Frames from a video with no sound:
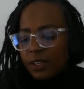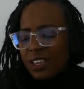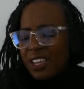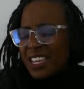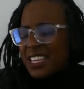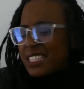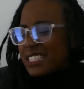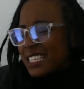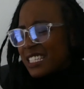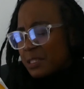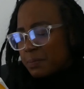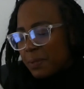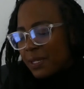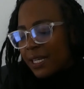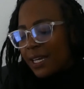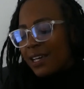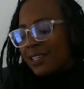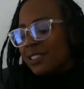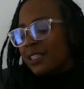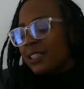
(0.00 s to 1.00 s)
Is this
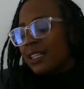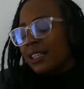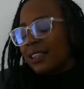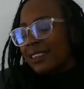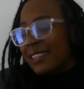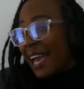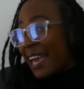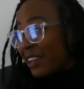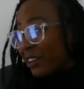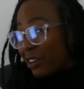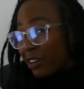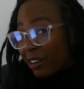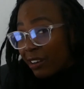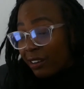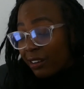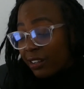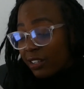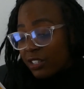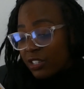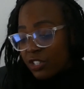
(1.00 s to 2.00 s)
because of the
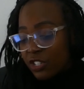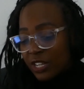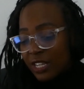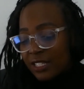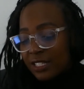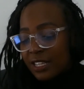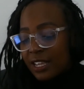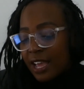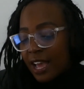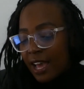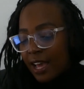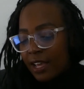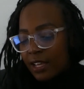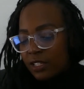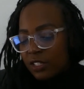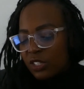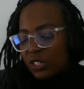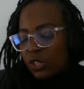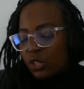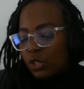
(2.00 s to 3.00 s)
letter? Jessie
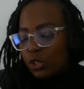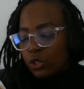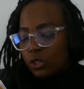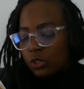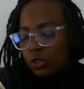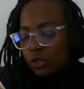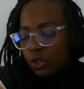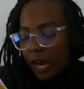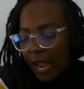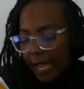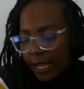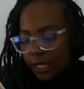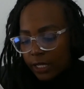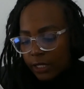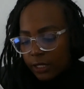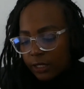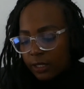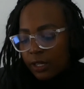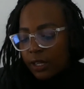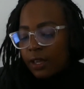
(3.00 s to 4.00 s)
asked. Crack.
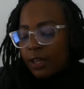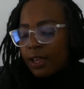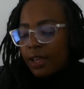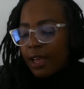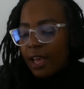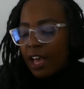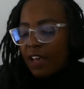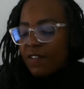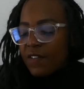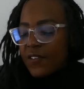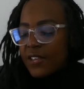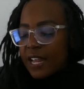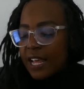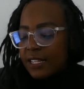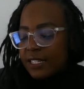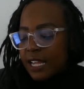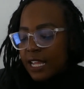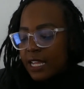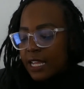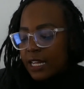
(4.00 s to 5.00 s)
Evan
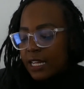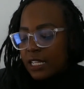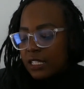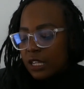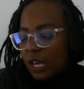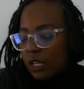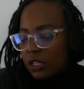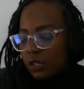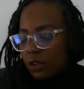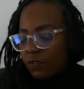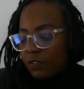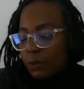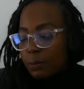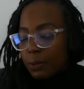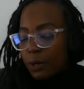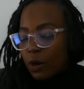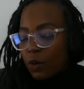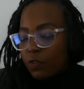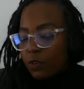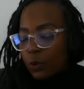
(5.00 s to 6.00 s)
had taken his eyes off the
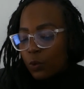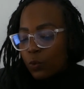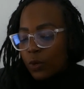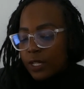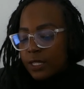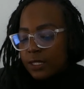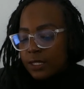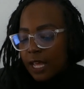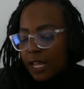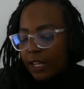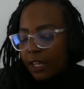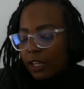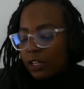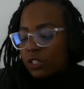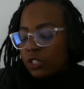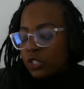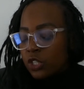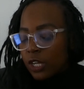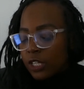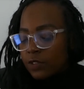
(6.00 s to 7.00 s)
ball for 1
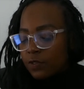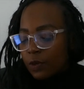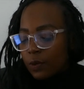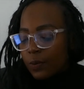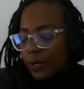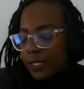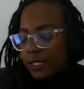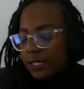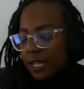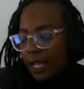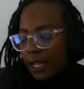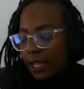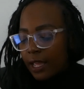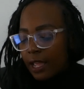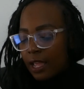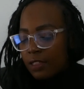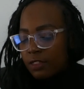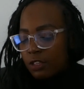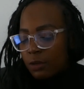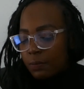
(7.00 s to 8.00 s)
second, just for 1 second,
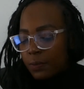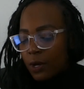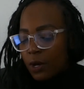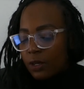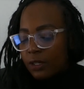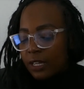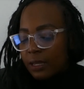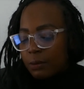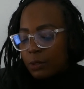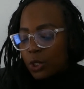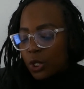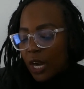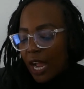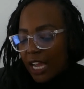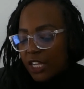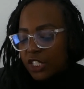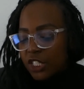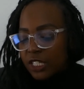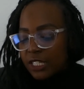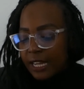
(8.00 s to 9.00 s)
and the ball came
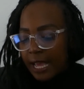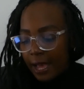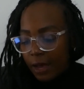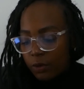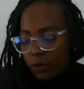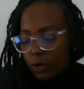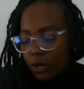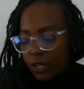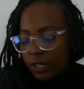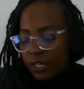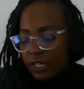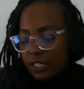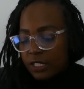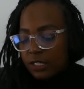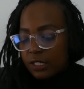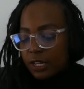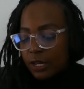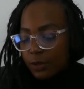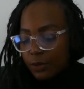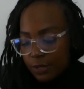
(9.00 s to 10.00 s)
crashing down on
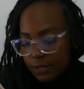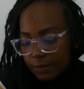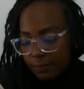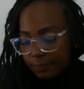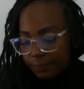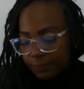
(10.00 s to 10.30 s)
his nose.